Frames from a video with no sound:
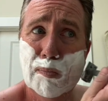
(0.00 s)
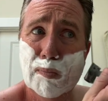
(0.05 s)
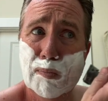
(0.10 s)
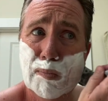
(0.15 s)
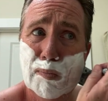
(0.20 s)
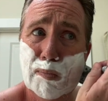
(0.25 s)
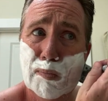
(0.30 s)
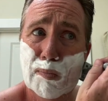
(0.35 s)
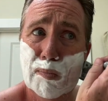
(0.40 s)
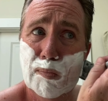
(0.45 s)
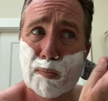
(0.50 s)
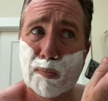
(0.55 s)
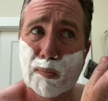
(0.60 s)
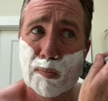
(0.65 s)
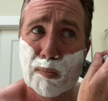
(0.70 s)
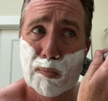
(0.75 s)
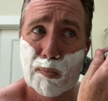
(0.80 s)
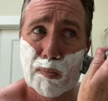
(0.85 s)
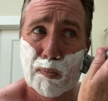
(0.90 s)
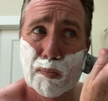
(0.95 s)

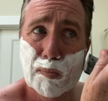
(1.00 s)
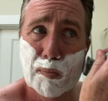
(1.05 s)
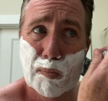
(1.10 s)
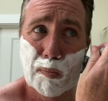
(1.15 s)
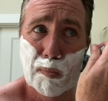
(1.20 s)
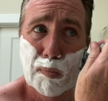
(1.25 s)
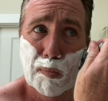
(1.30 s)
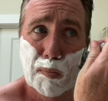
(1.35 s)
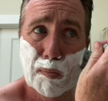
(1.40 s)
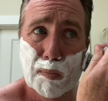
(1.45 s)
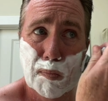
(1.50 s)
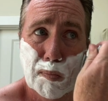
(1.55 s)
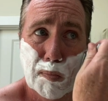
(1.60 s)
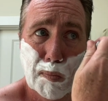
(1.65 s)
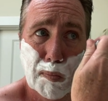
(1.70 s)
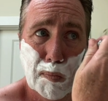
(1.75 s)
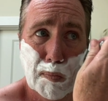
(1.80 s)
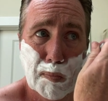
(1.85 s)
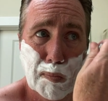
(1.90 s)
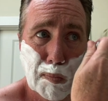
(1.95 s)

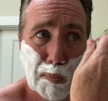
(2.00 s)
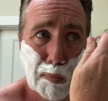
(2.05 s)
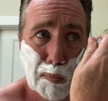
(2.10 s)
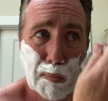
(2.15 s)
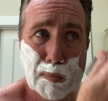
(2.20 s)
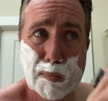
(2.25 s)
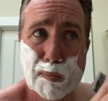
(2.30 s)
[no speech]